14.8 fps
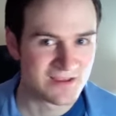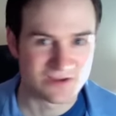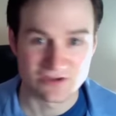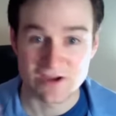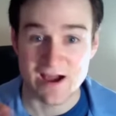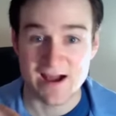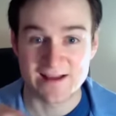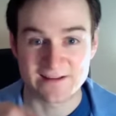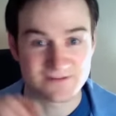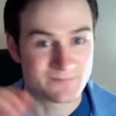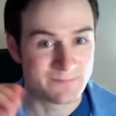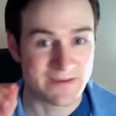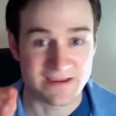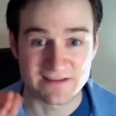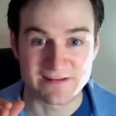guys,
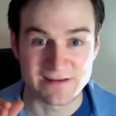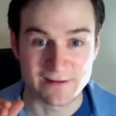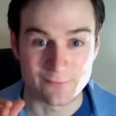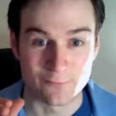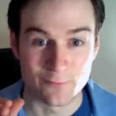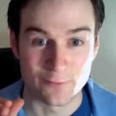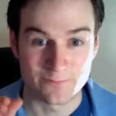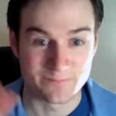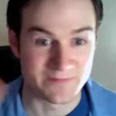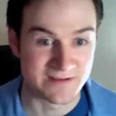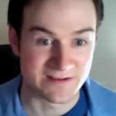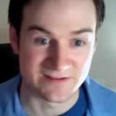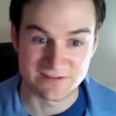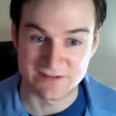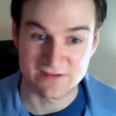make a sequel
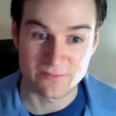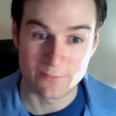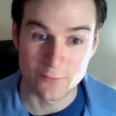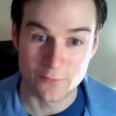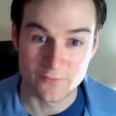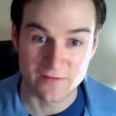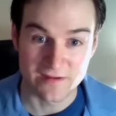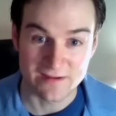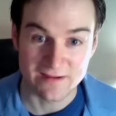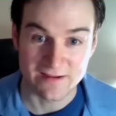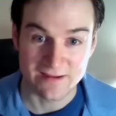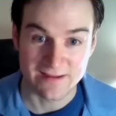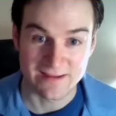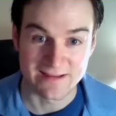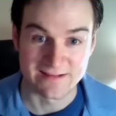because this movie
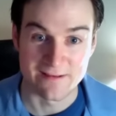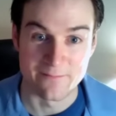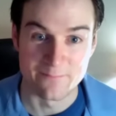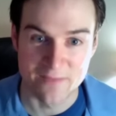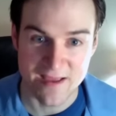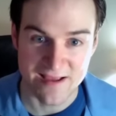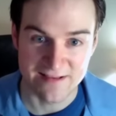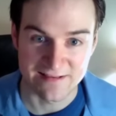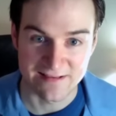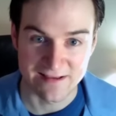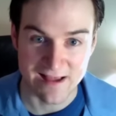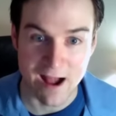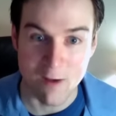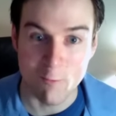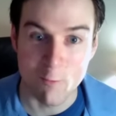is amazing.
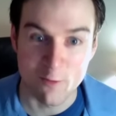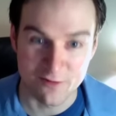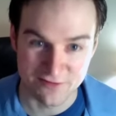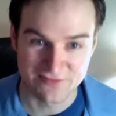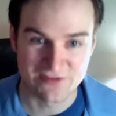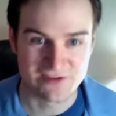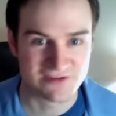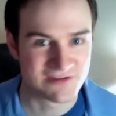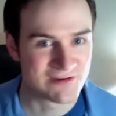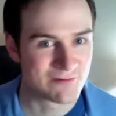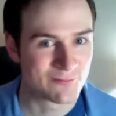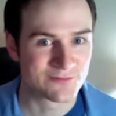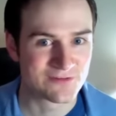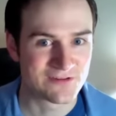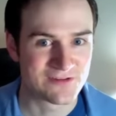I want to see a
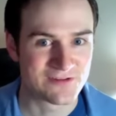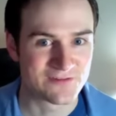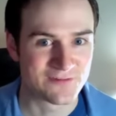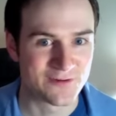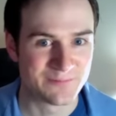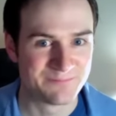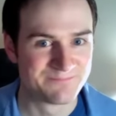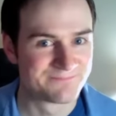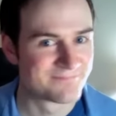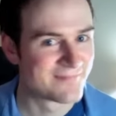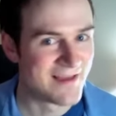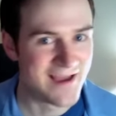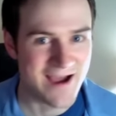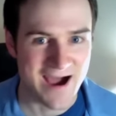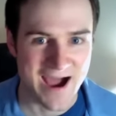sequel to this film.
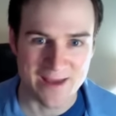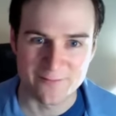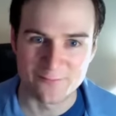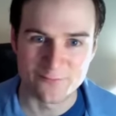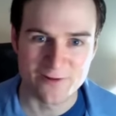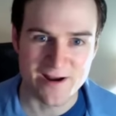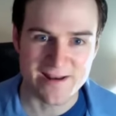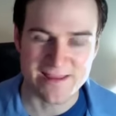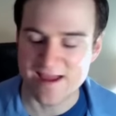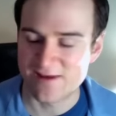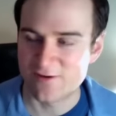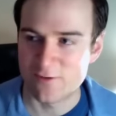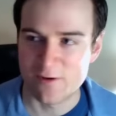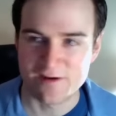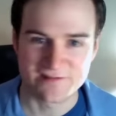I am ready. I
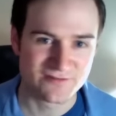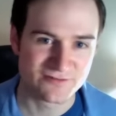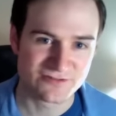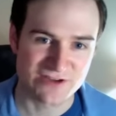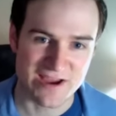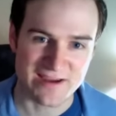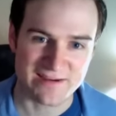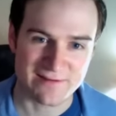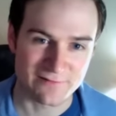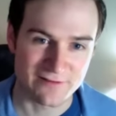know. I know Jack Earle